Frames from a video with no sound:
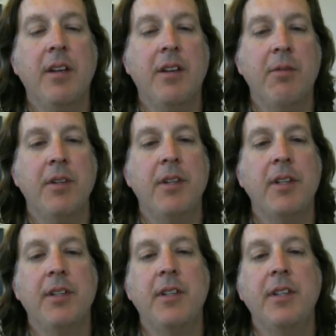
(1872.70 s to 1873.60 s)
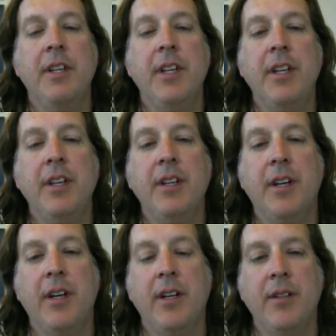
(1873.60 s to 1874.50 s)
You really need
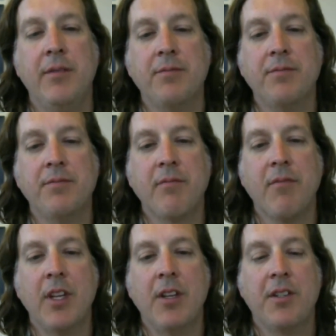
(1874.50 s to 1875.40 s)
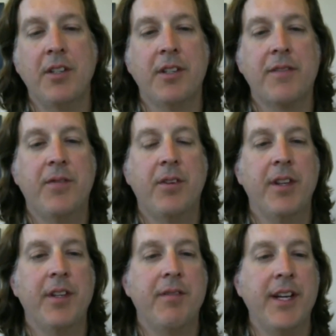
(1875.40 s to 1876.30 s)
to look for
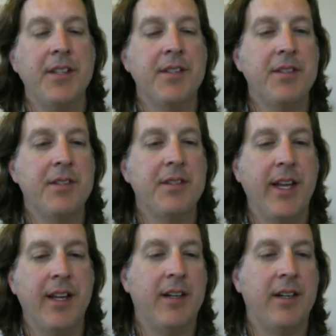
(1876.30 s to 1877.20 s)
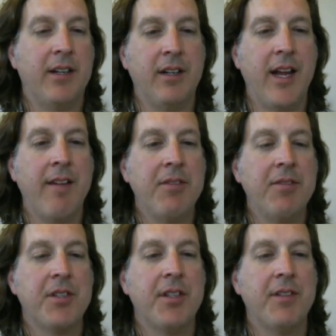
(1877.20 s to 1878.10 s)
the devices that are
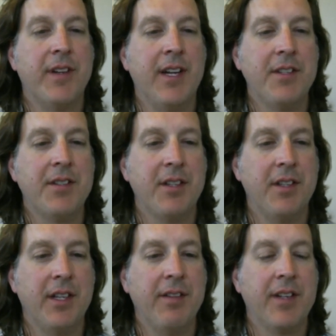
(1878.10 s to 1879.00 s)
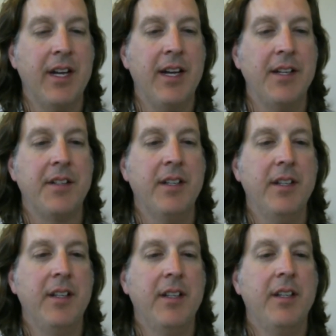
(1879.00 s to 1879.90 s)
AVnu certified, so that they've got,
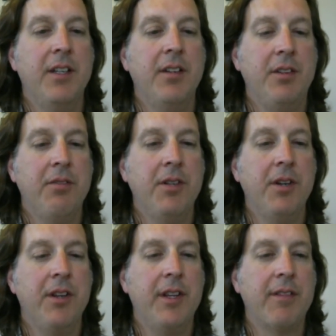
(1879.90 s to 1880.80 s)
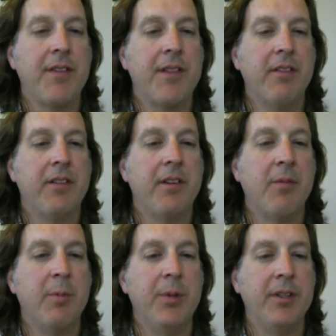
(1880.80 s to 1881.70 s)
that they've got the
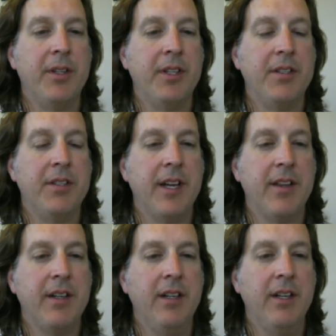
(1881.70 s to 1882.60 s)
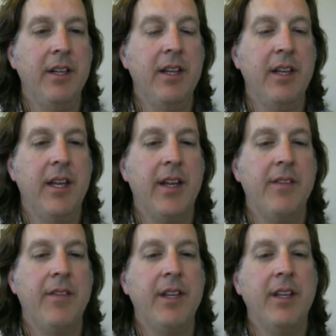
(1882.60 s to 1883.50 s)
interoperability together,
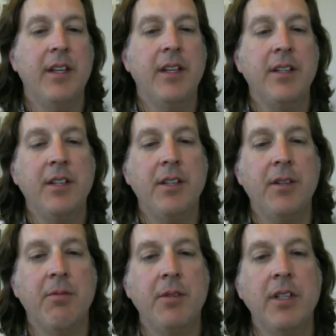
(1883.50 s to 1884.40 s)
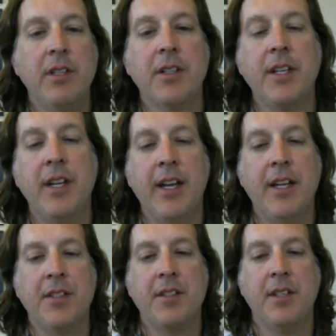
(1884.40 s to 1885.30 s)
and then you're really looking
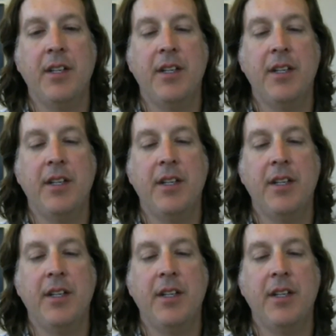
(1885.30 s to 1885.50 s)
at,